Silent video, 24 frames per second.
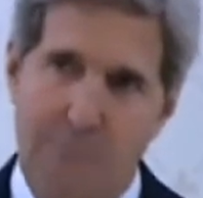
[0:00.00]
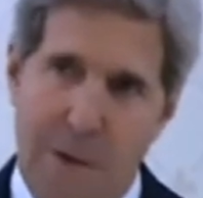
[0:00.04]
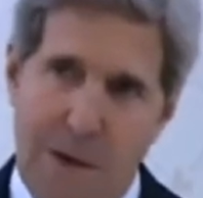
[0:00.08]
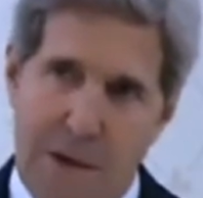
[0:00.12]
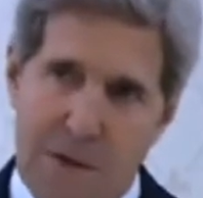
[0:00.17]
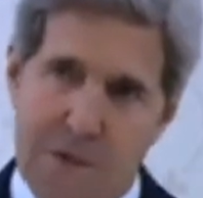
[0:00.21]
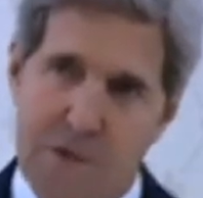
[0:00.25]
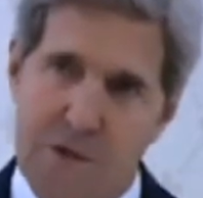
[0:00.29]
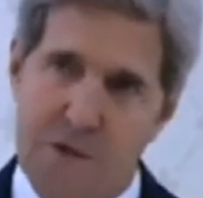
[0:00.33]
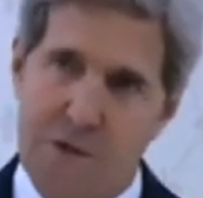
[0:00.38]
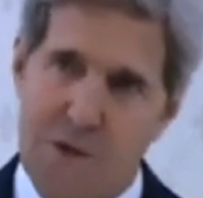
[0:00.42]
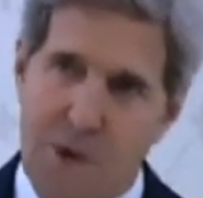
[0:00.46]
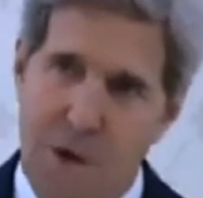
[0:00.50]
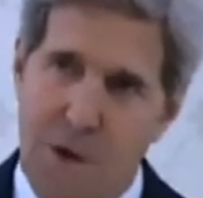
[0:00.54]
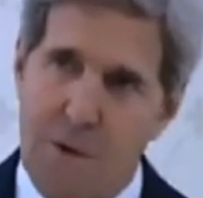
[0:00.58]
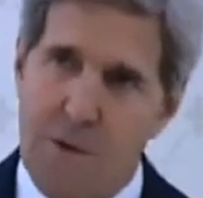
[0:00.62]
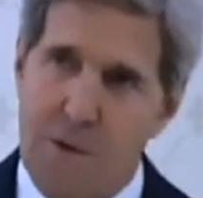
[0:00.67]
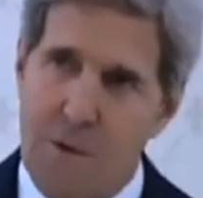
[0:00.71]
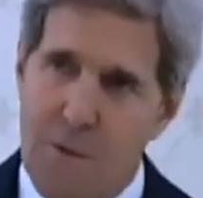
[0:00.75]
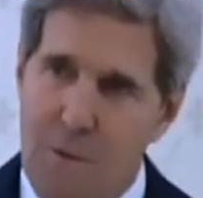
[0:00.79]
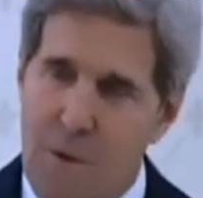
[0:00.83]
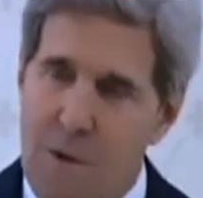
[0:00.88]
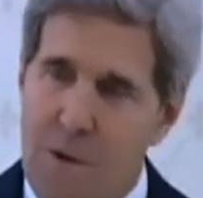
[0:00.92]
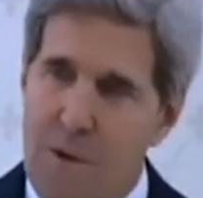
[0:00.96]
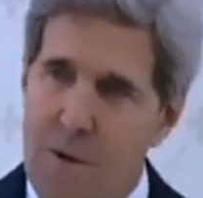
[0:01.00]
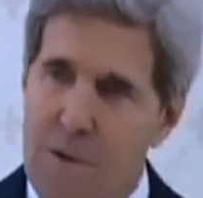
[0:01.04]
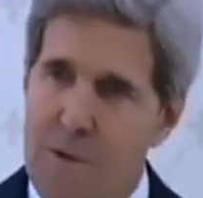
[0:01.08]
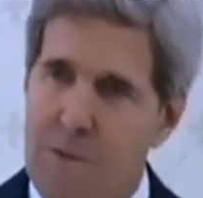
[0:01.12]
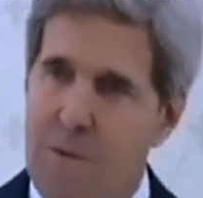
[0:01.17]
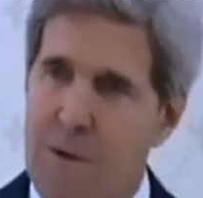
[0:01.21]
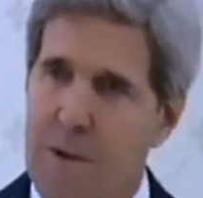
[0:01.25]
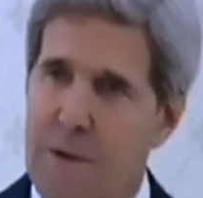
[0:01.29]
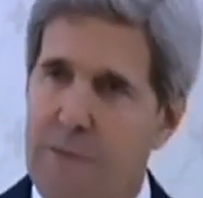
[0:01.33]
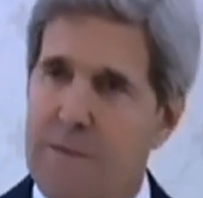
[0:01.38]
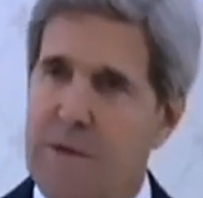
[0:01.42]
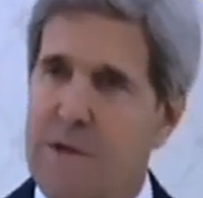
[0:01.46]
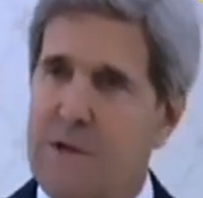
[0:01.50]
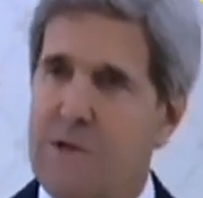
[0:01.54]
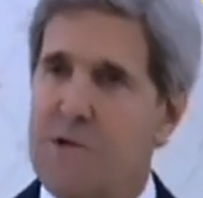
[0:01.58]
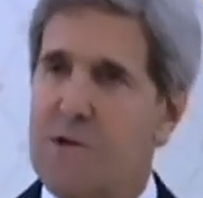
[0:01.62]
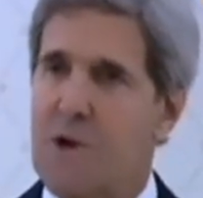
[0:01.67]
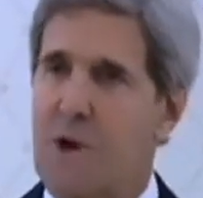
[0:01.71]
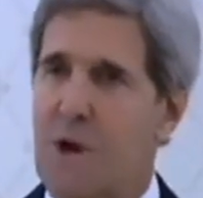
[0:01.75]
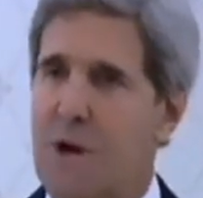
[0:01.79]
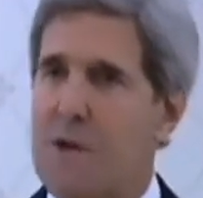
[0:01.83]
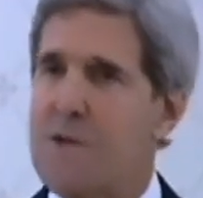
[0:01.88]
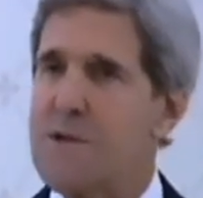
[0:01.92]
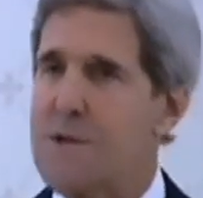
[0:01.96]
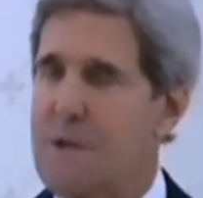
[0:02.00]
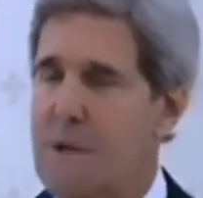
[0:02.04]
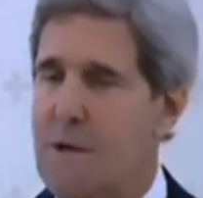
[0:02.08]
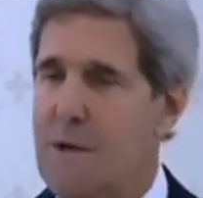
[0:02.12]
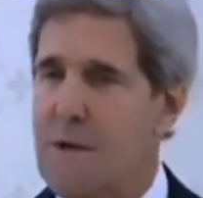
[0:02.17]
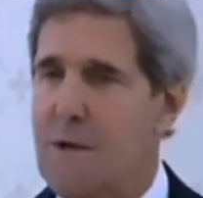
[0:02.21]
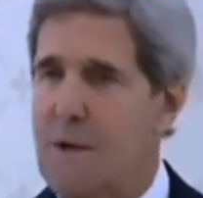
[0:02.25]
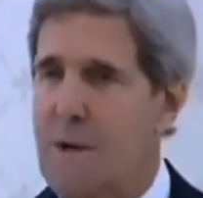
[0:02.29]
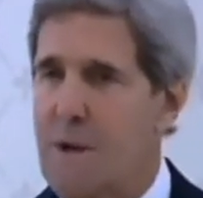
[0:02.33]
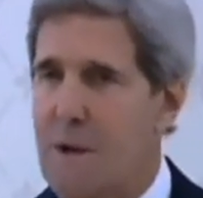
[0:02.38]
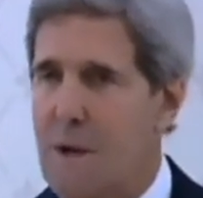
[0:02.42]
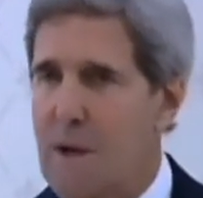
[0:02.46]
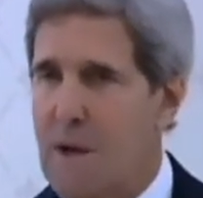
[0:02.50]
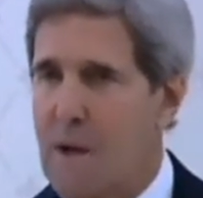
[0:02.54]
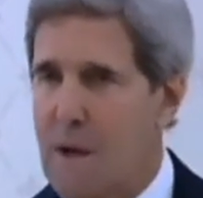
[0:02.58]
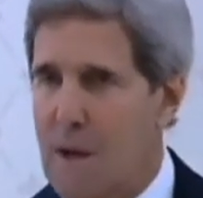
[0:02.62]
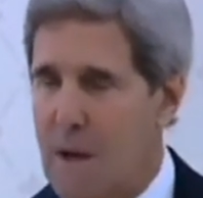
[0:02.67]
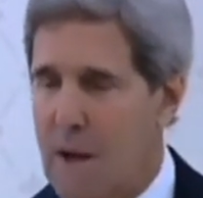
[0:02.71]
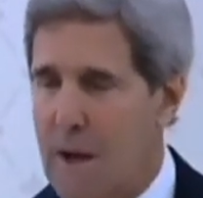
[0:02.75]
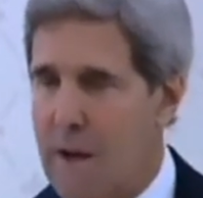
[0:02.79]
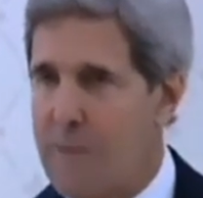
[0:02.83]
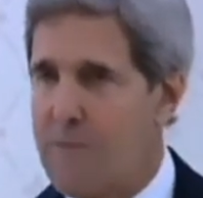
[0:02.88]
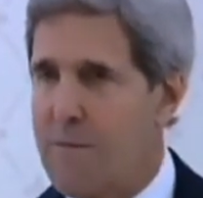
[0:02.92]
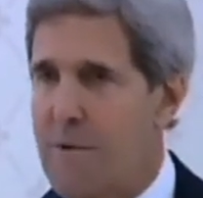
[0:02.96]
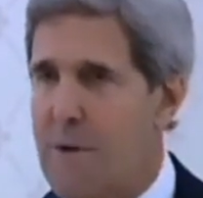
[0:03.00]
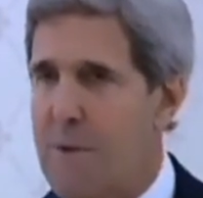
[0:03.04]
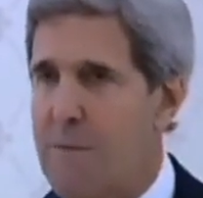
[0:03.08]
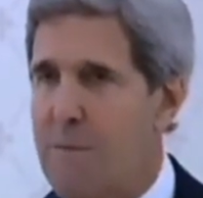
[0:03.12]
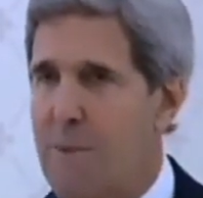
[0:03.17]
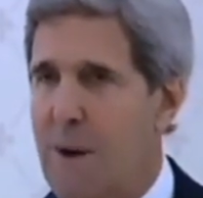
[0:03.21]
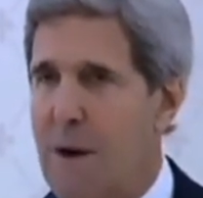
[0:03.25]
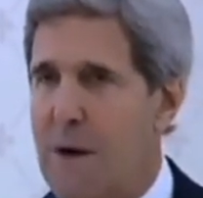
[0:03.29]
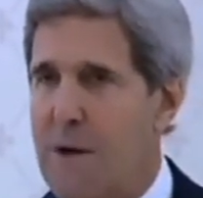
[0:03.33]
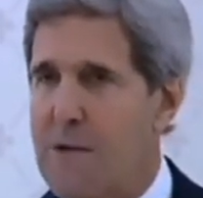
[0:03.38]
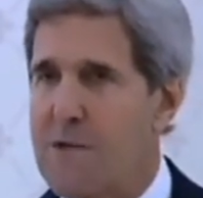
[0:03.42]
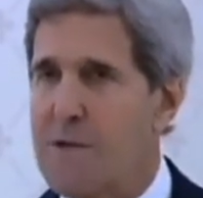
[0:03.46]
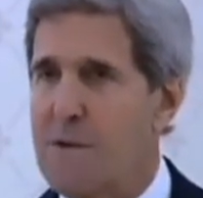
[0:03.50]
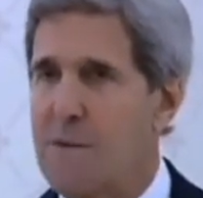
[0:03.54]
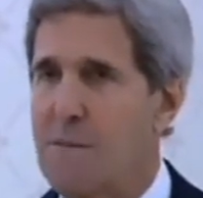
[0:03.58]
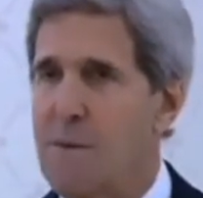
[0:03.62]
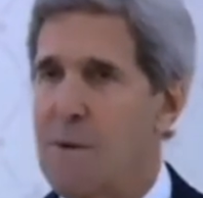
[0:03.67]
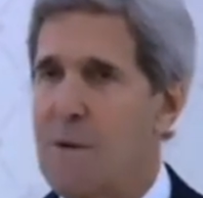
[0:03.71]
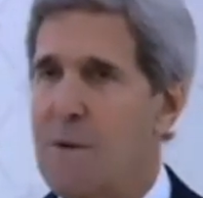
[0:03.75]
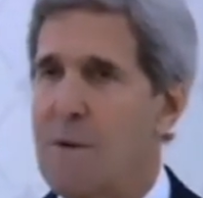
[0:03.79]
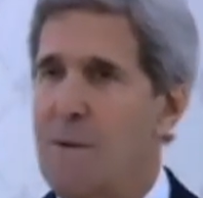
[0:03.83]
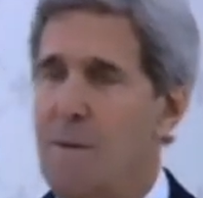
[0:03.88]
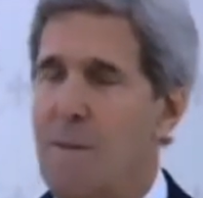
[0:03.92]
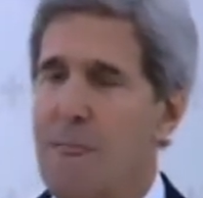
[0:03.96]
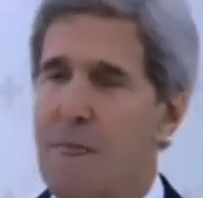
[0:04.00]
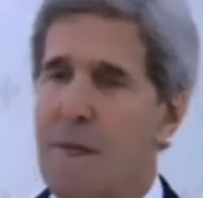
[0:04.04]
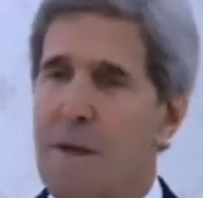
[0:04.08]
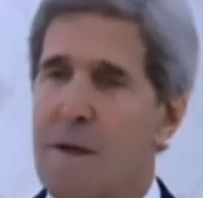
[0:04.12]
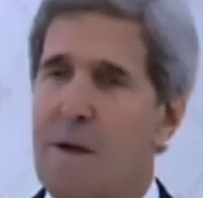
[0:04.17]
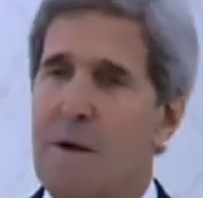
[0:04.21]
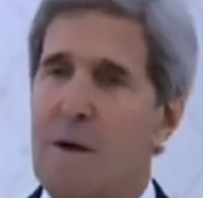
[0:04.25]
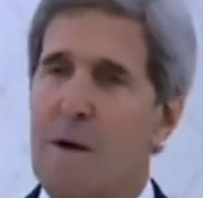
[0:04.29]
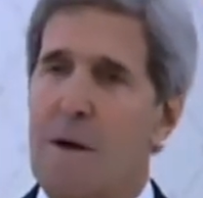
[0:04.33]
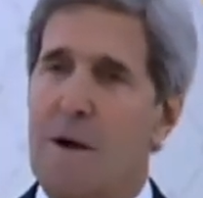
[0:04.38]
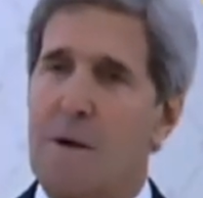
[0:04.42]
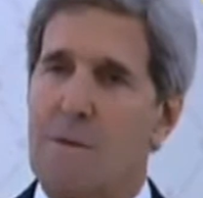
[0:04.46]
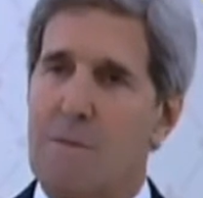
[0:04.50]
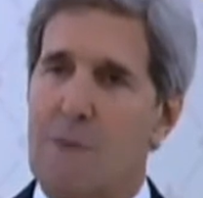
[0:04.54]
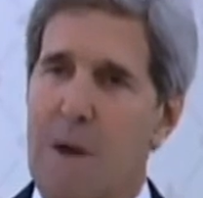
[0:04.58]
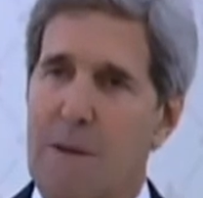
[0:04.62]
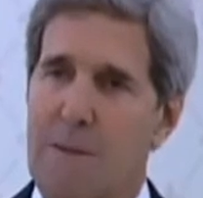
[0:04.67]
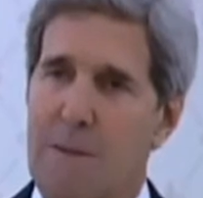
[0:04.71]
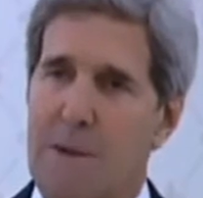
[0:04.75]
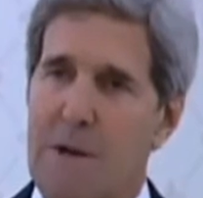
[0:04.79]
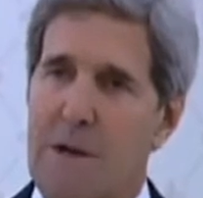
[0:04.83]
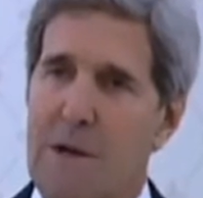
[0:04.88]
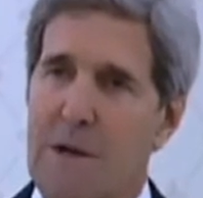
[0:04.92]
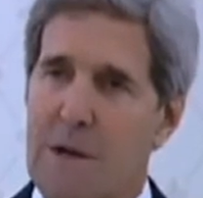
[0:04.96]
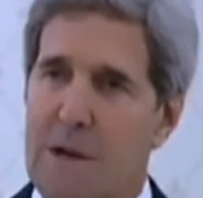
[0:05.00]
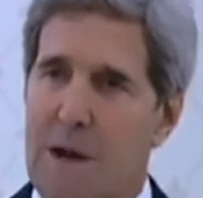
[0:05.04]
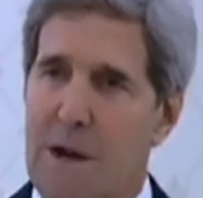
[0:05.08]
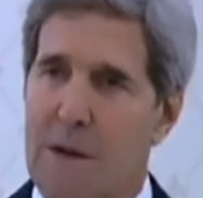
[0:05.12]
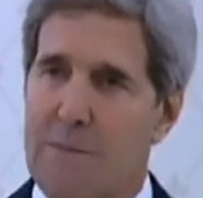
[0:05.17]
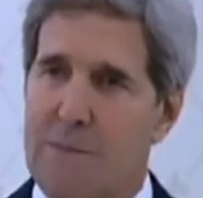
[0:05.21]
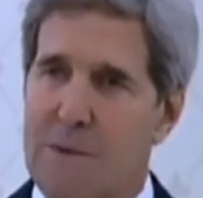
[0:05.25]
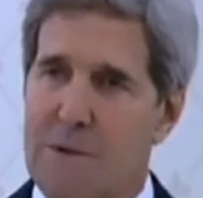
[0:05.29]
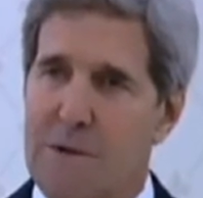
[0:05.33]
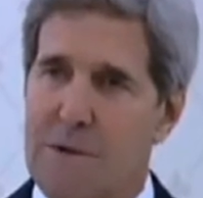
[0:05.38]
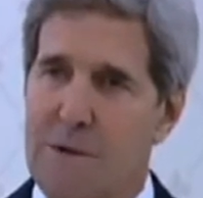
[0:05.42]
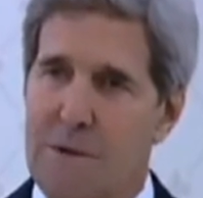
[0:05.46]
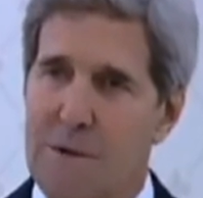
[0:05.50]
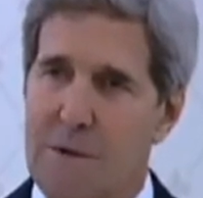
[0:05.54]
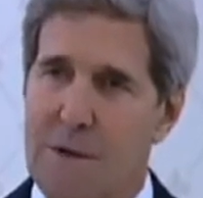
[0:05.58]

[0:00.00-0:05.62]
we must show the world we have exhausted every possible remedy and